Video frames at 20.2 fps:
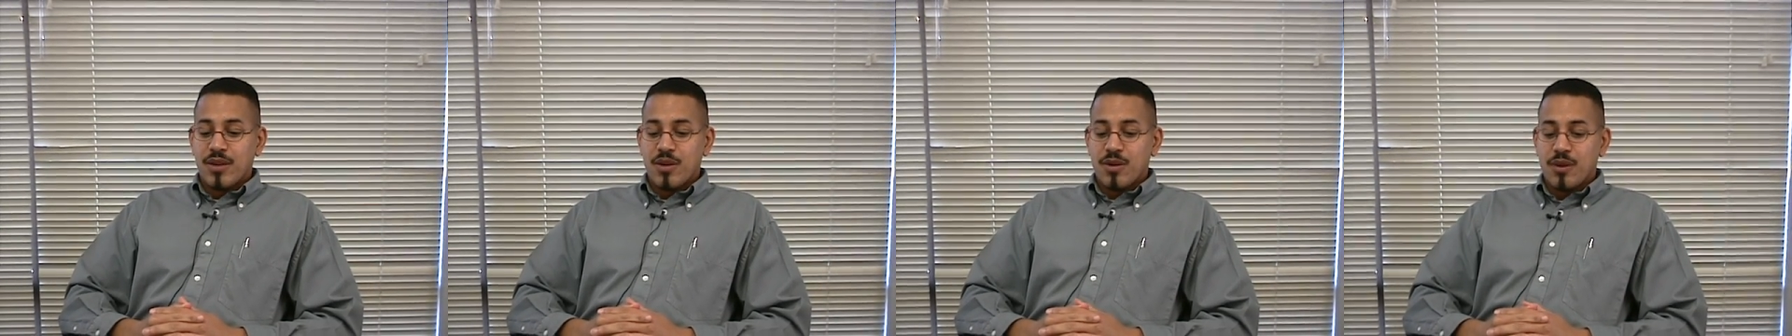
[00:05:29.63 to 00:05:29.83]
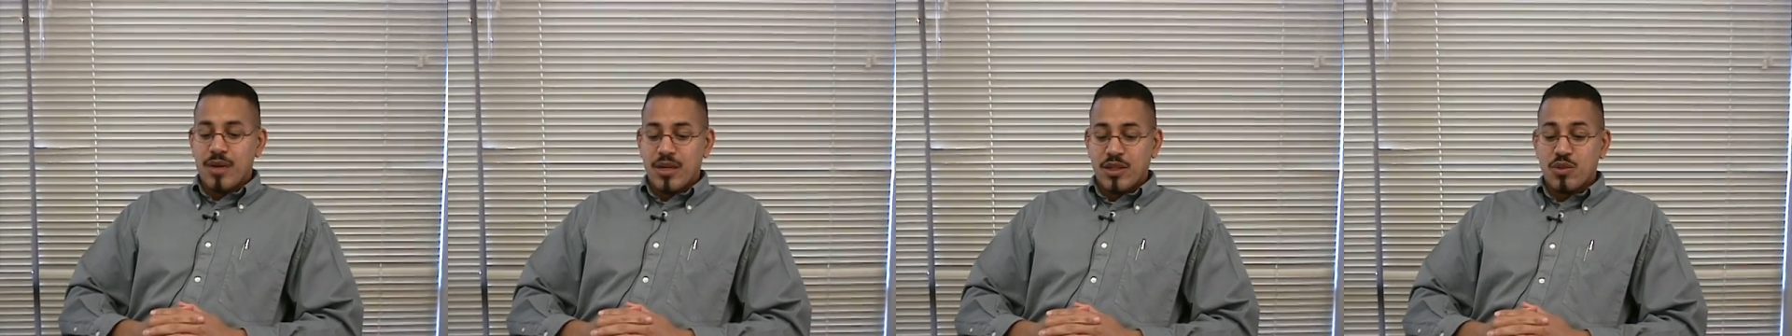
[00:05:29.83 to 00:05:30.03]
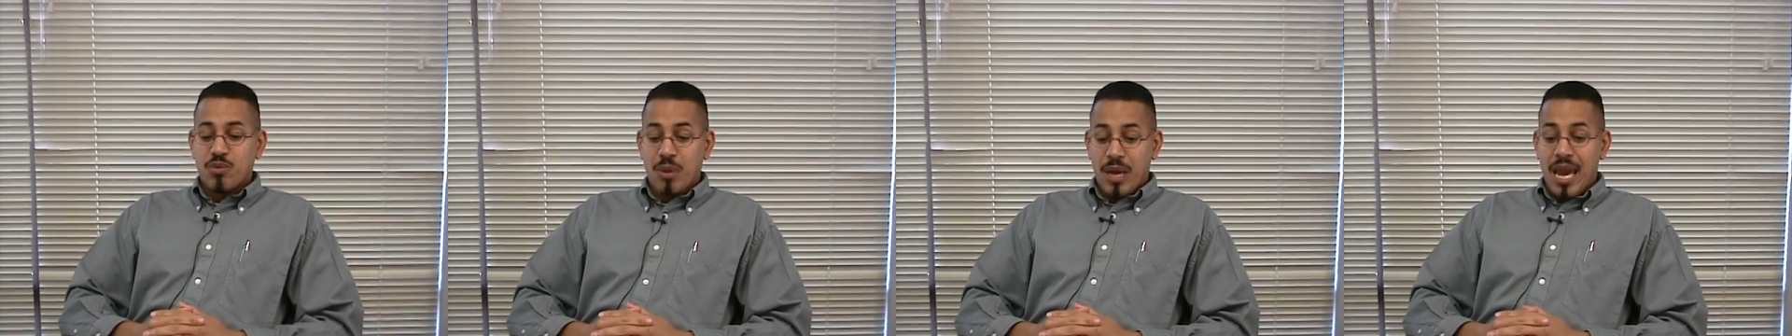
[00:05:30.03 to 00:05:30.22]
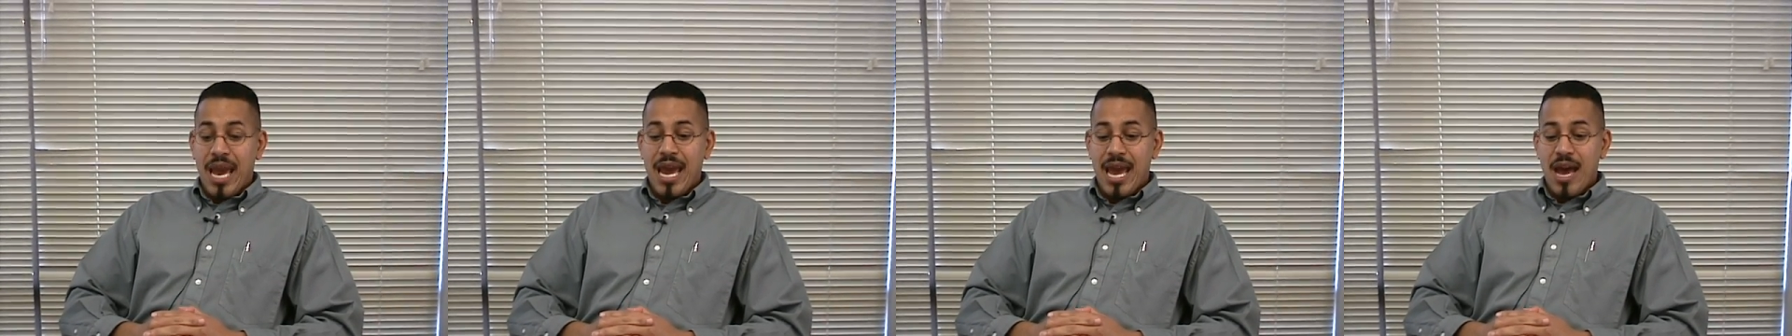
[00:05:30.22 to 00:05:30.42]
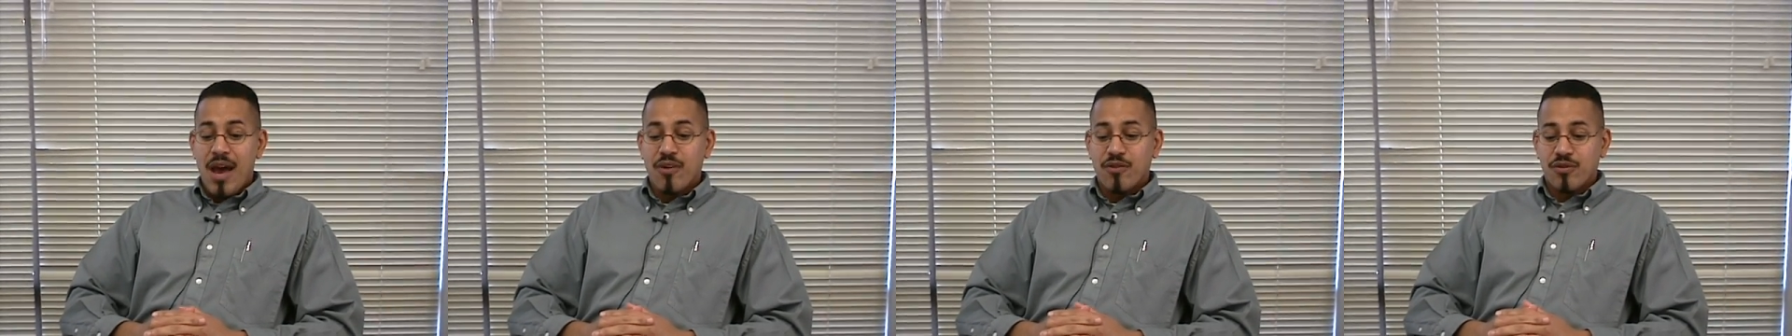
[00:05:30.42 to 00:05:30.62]
its
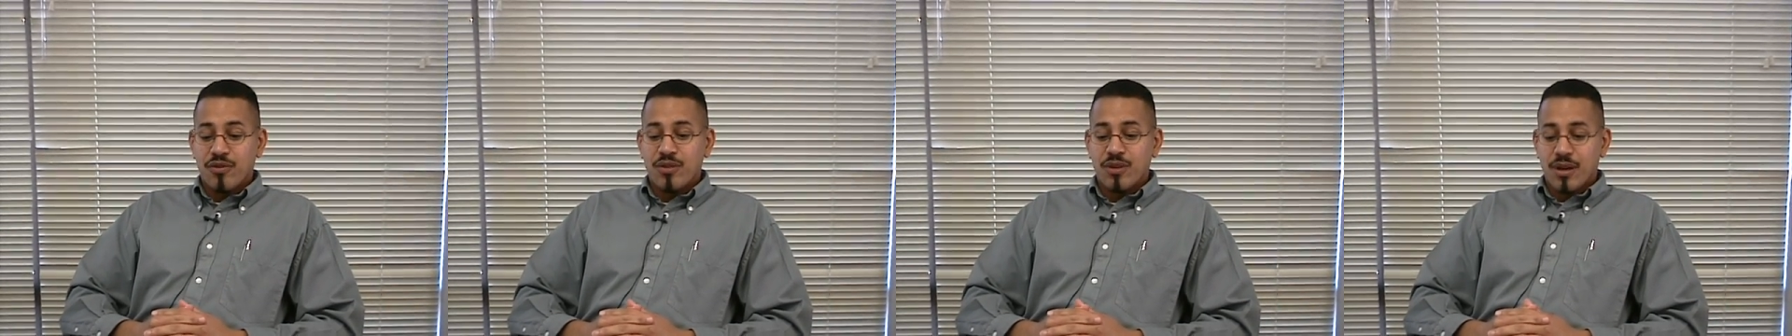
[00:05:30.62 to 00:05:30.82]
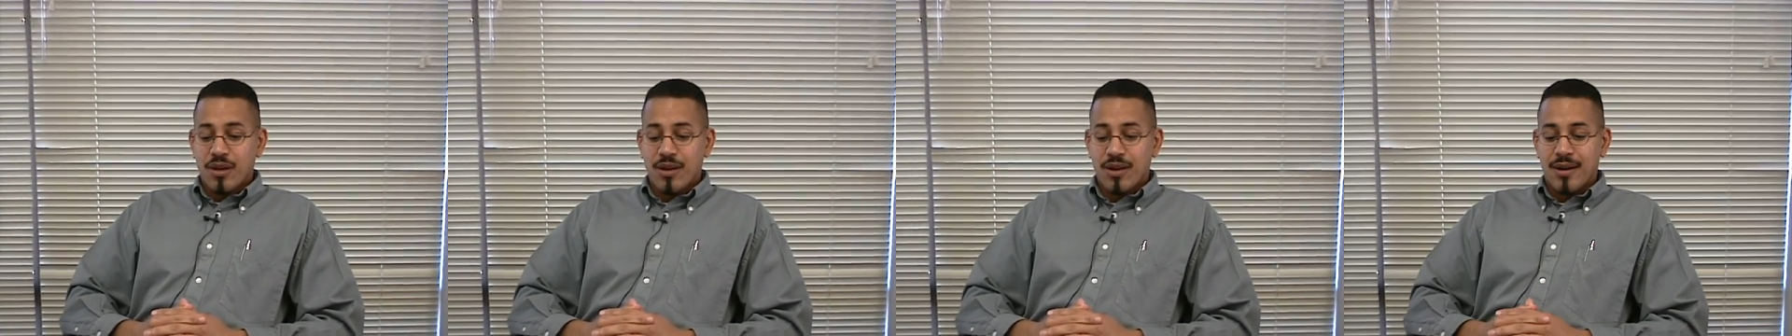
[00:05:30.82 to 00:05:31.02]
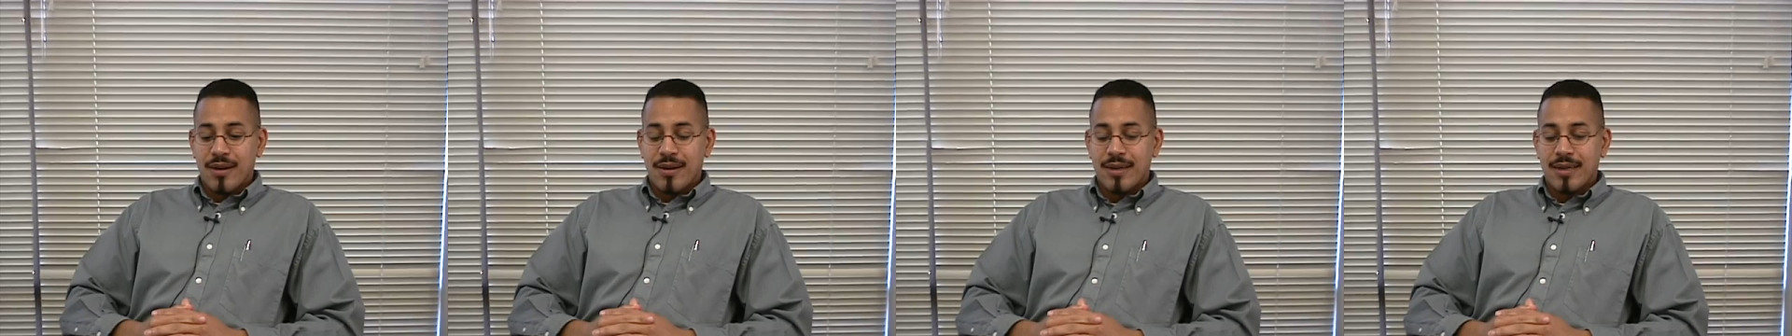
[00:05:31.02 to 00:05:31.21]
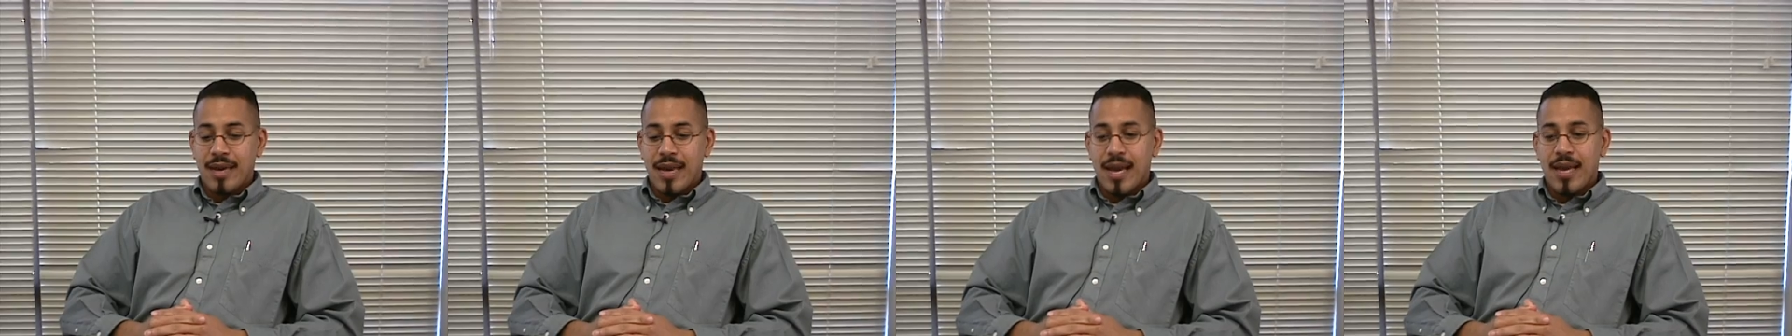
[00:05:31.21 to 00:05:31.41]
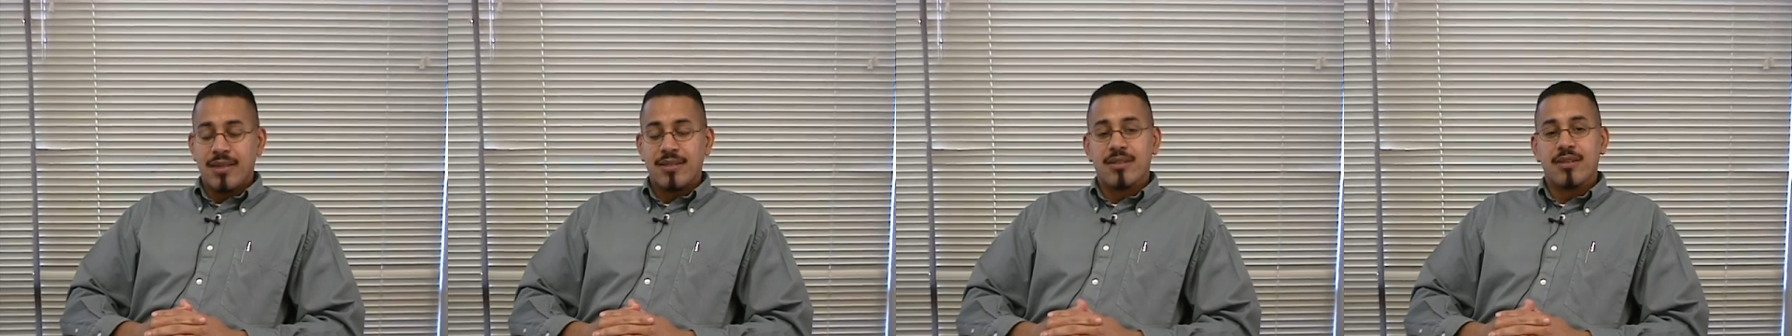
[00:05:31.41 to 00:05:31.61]
behalf
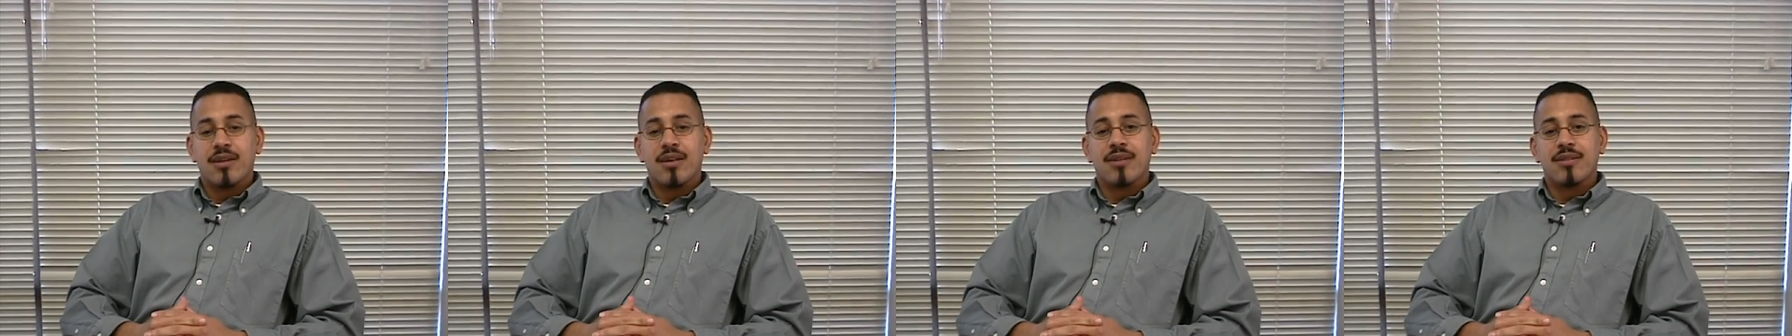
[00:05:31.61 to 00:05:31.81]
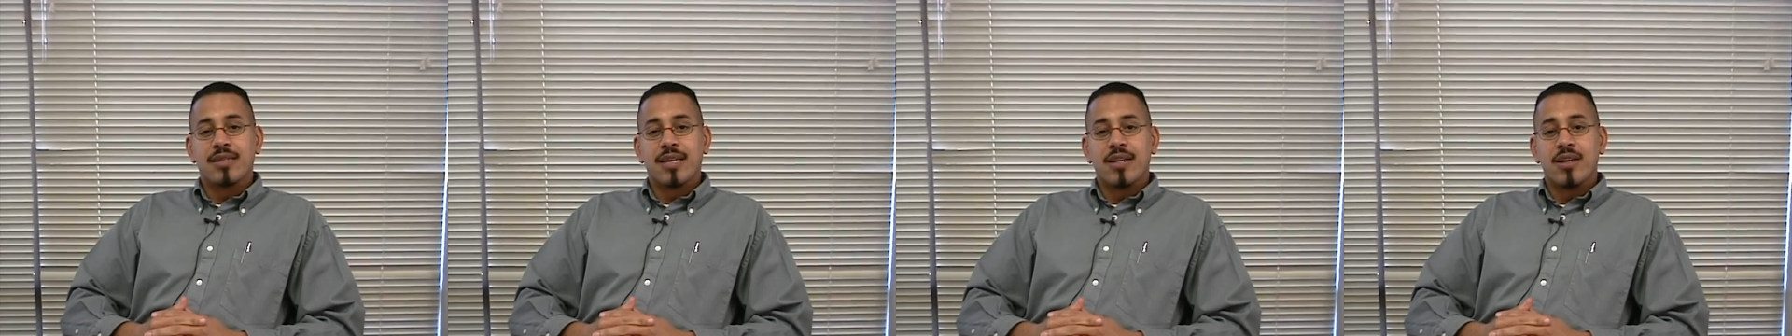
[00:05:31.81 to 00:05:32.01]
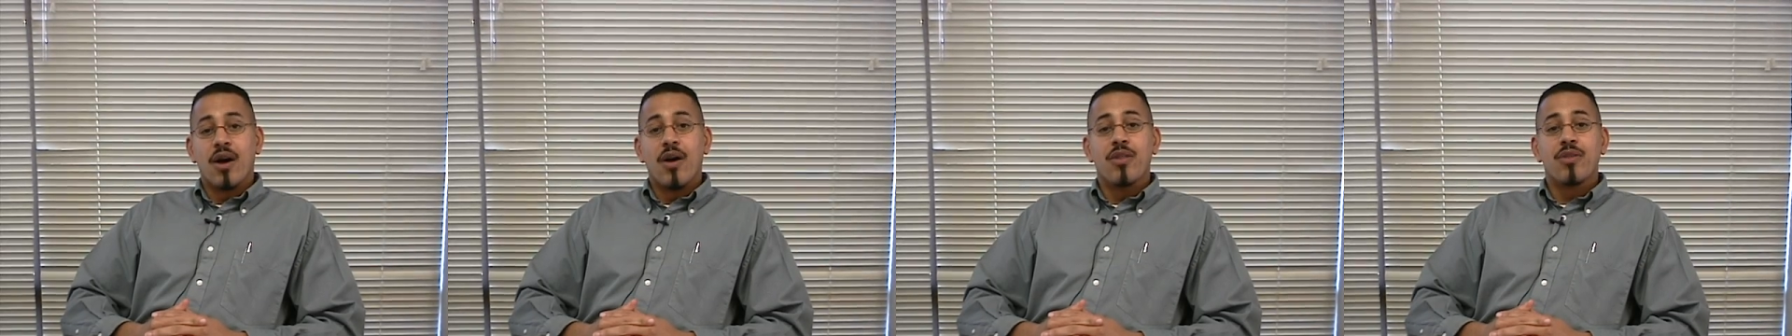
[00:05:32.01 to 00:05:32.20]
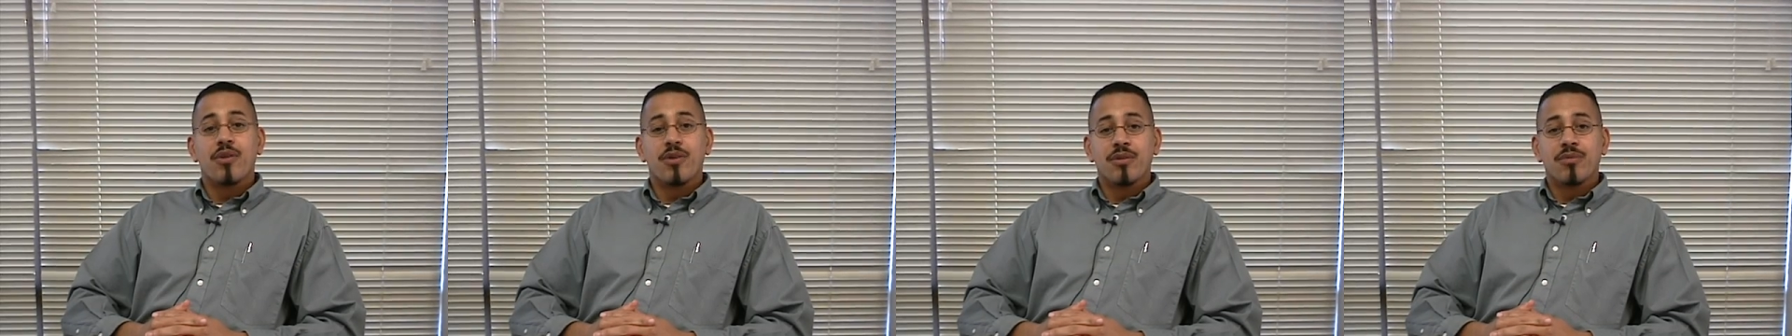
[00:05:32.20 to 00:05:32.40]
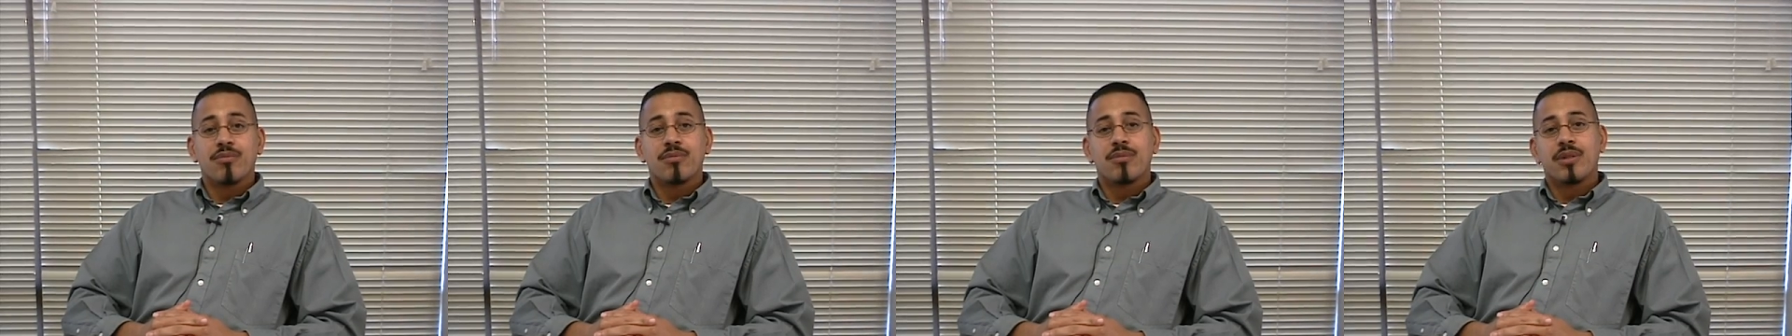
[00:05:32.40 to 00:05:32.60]
and get
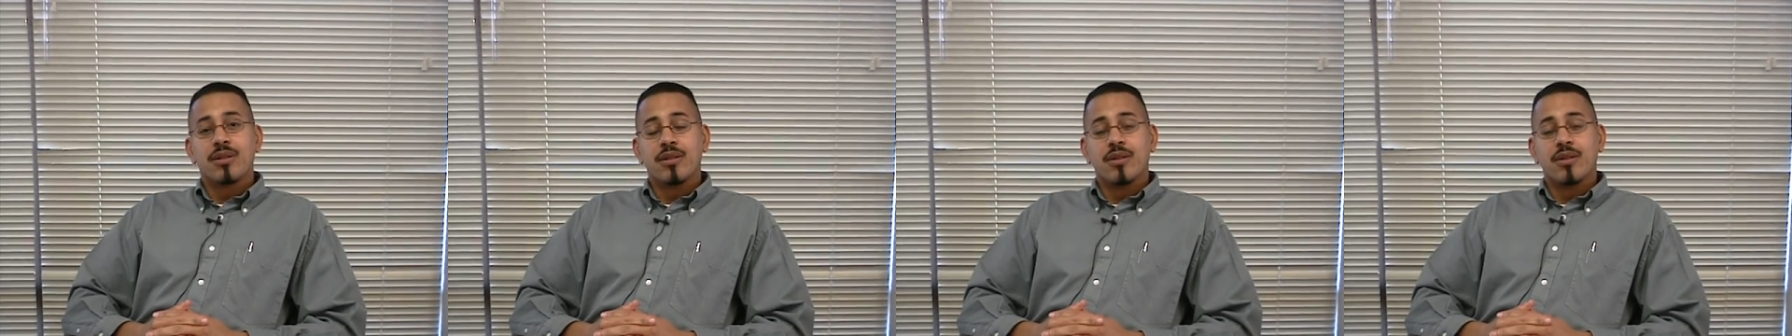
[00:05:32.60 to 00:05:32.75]
other